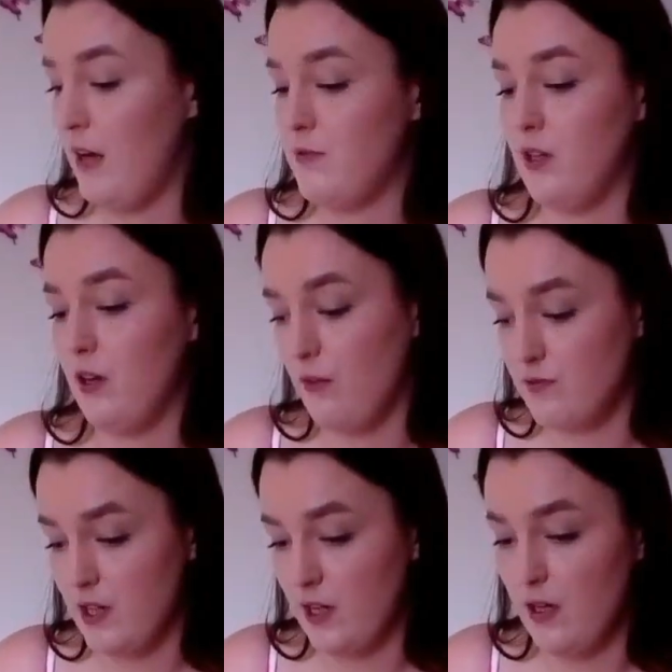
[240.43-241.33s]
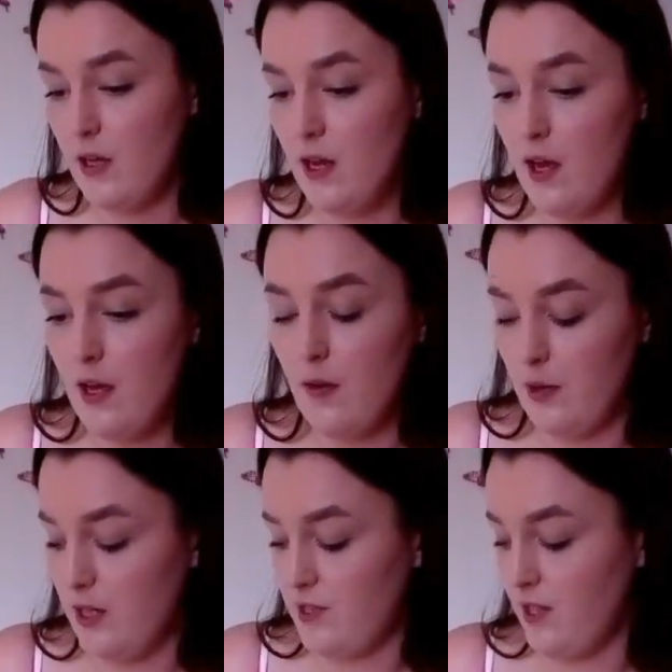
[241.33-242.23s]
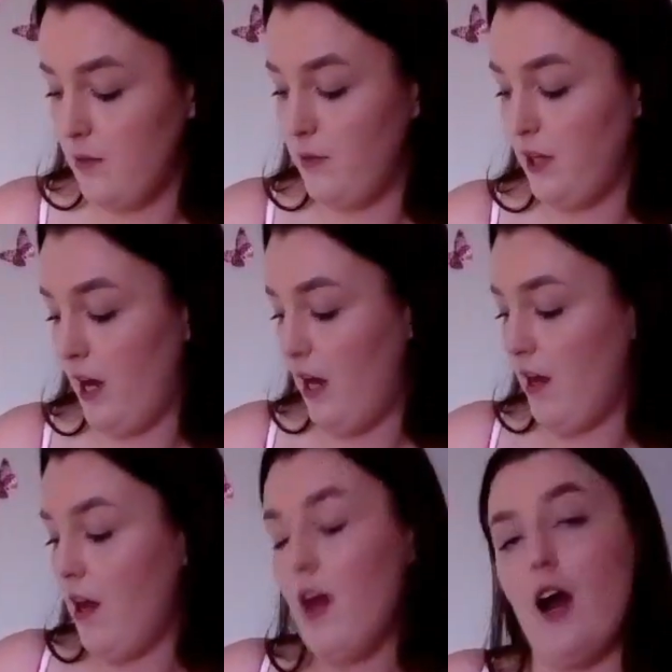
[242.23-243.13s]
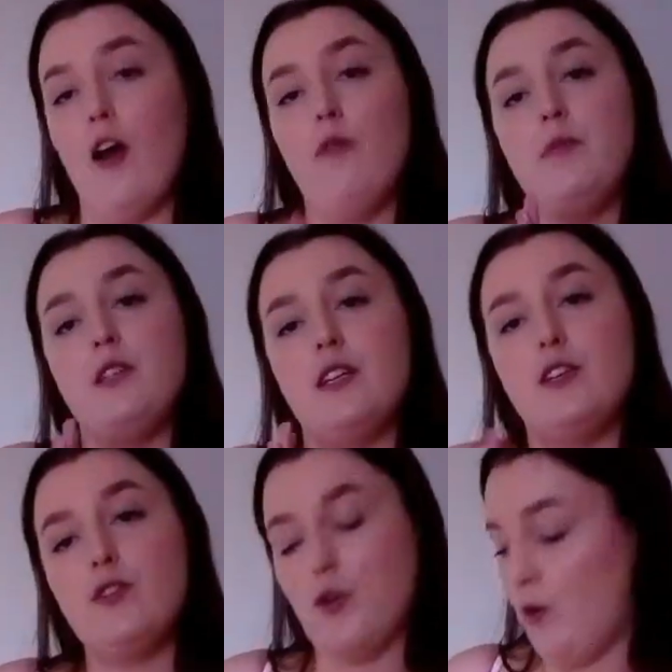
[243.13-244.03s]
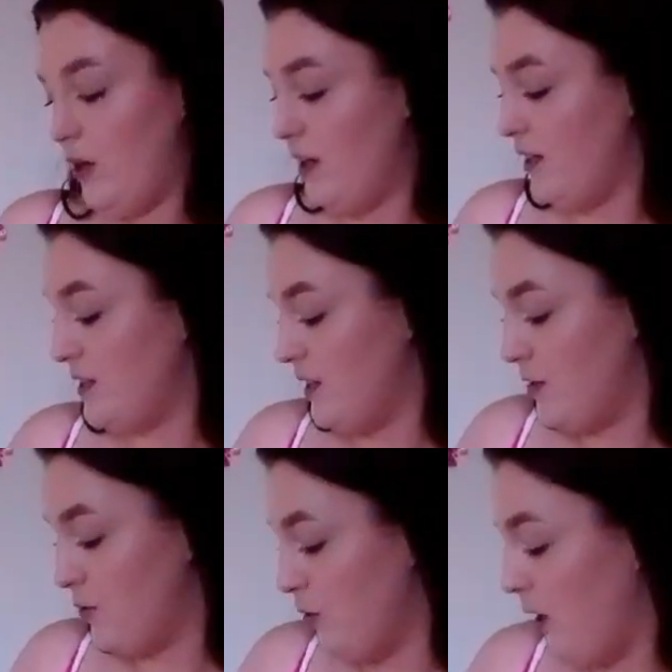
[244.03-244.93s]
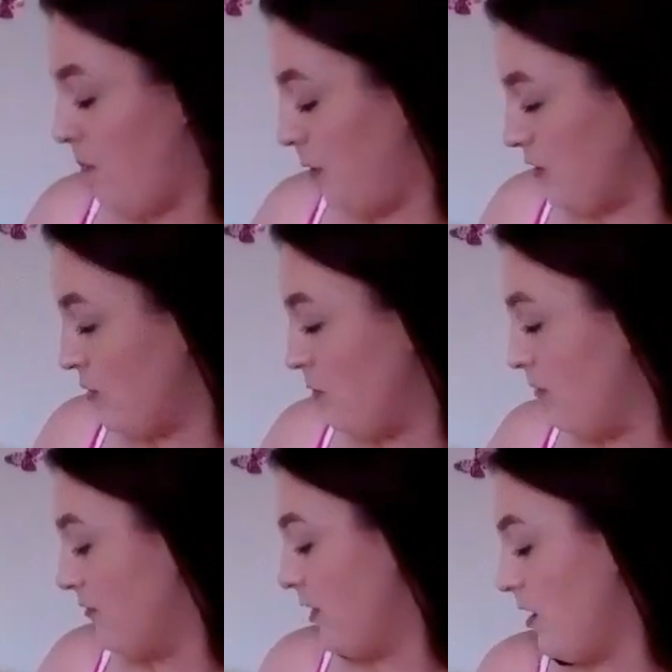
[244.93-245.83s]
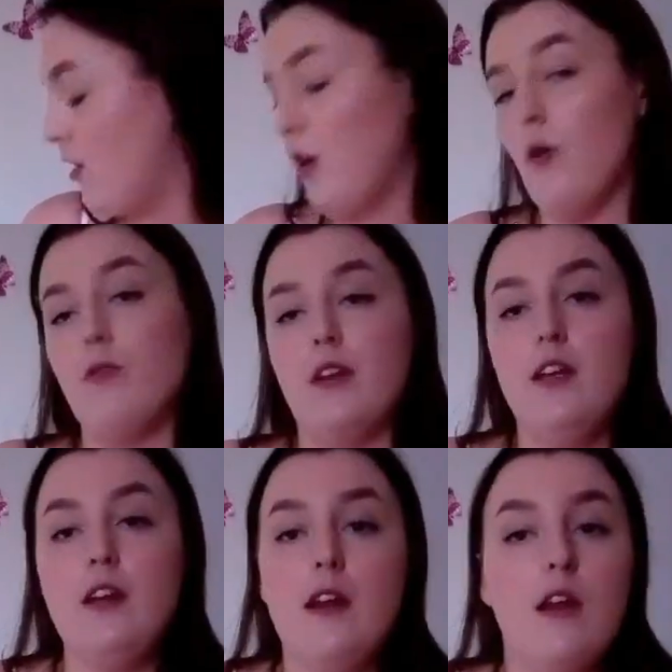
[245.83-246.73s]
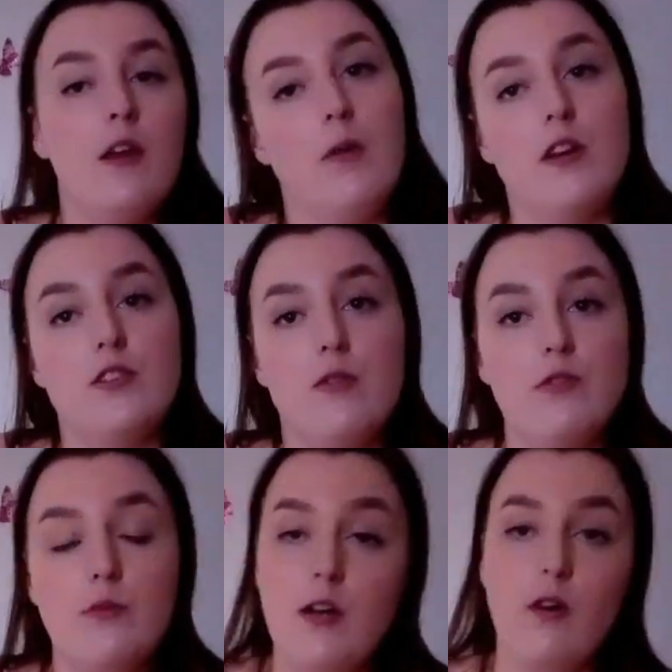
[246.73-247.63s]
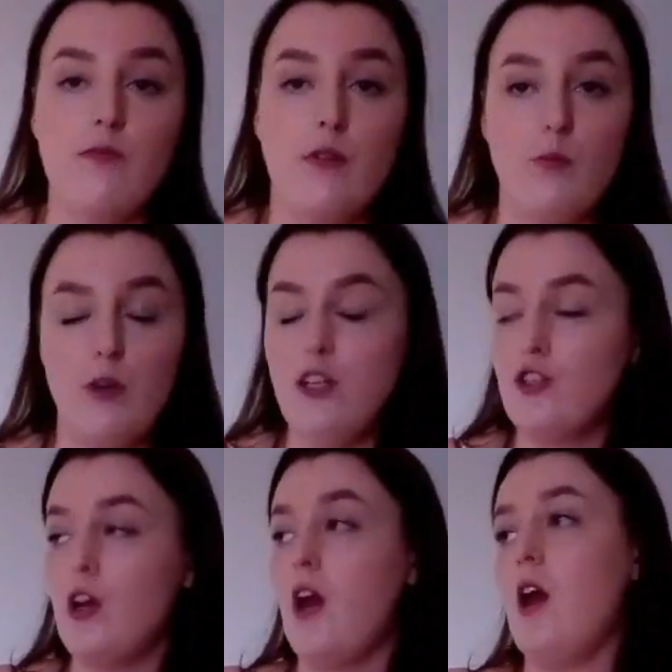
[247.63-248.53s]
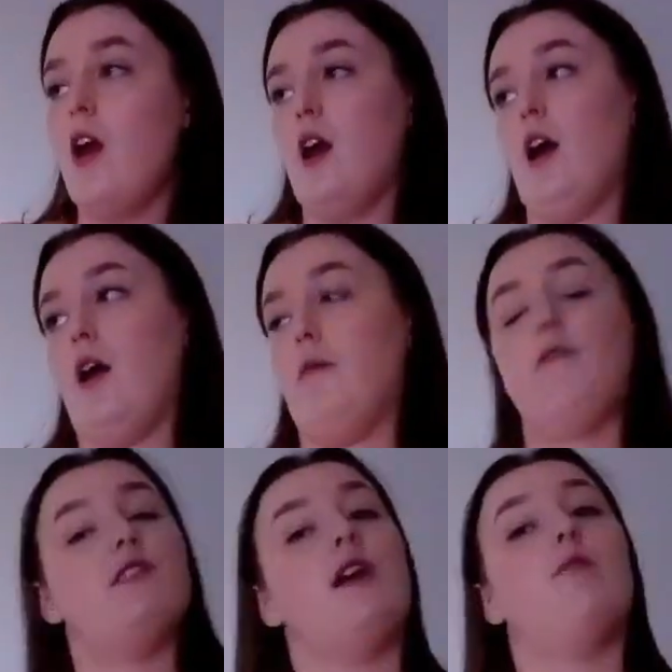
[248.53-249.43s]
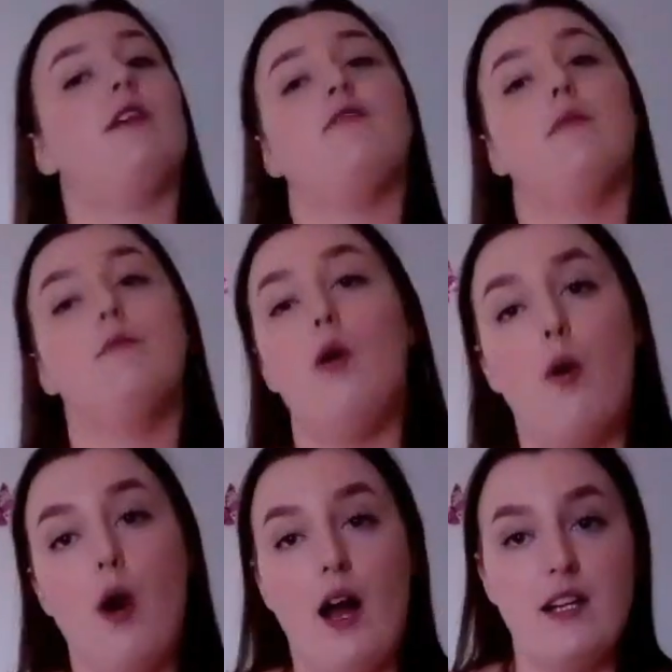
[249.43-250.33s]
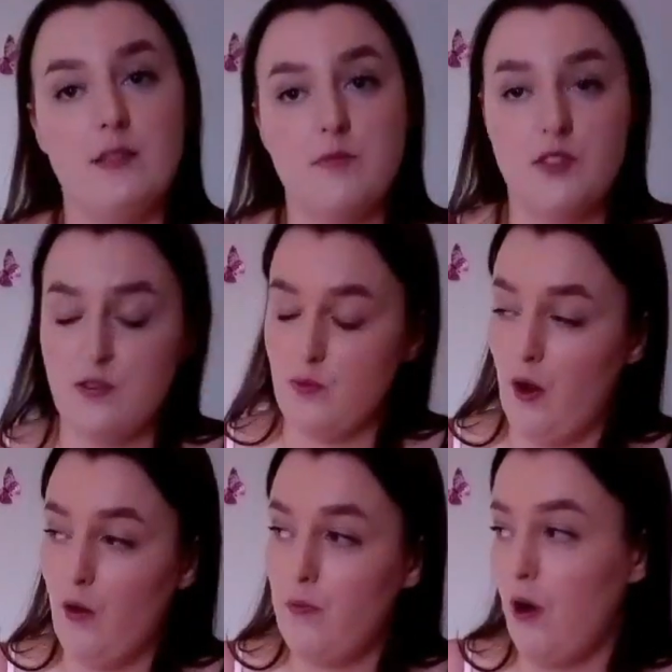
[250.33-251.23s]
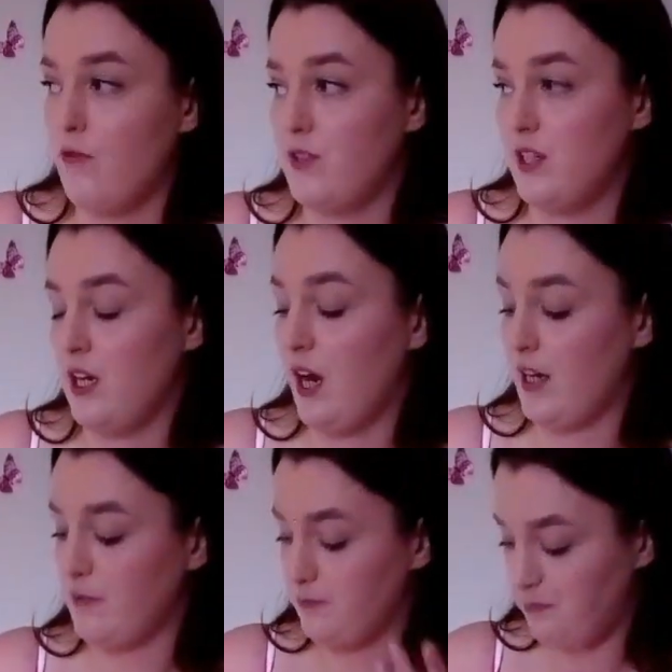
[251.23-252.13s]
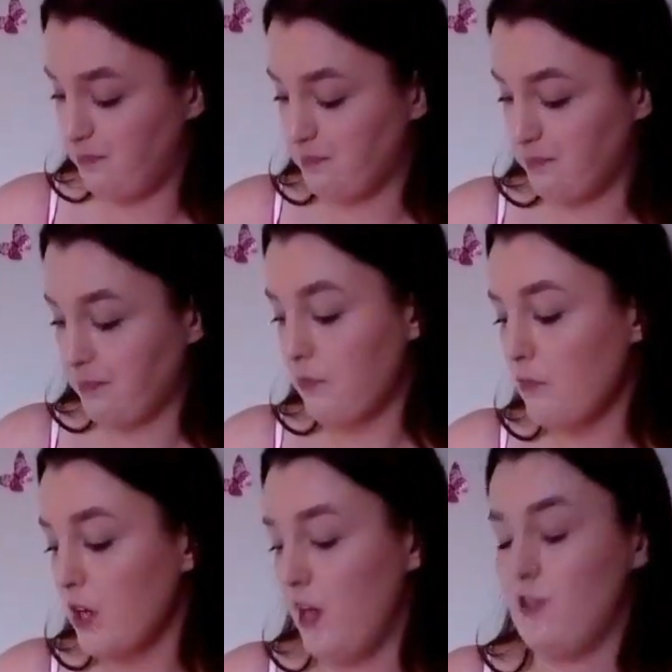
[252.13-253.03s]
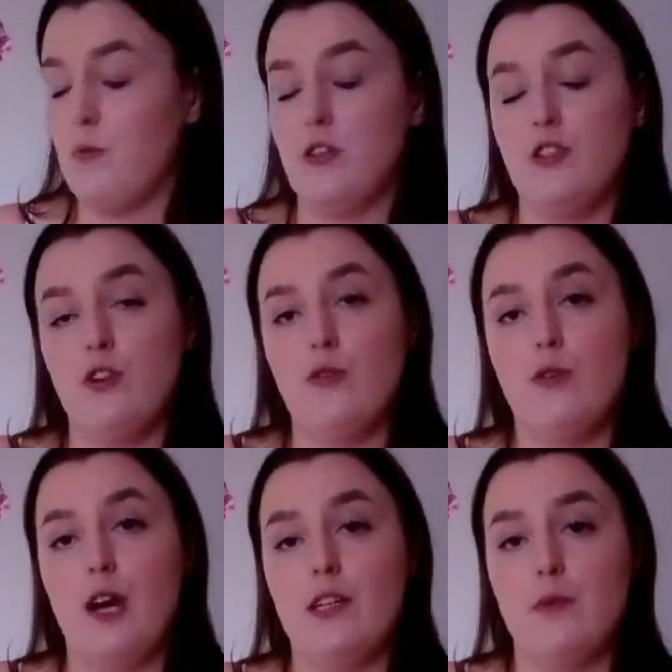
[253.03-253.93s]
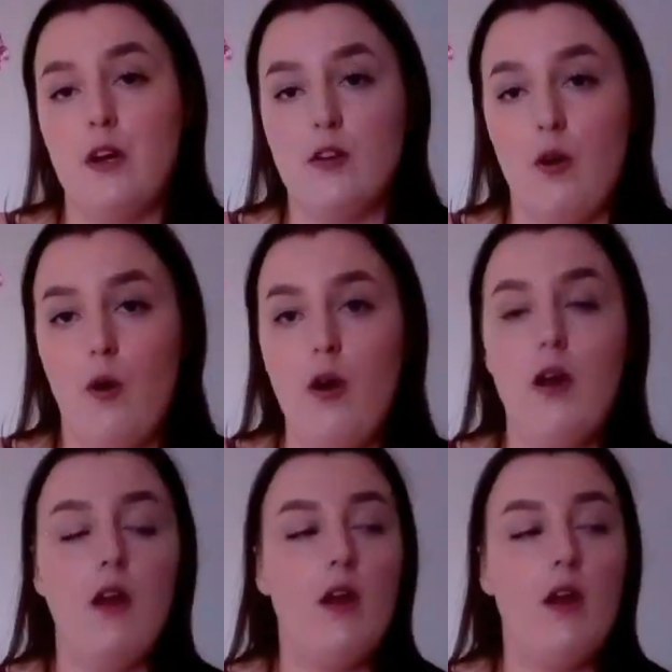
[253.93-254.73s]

absolutely loved it when I seen it. But yeah, I hope you did enjoy this little bundle of clothing, what I showed you, what I got from Wish. Obviously, I'm waiting for more items as well. But obviously, like, I just wanted to show you guys what I got.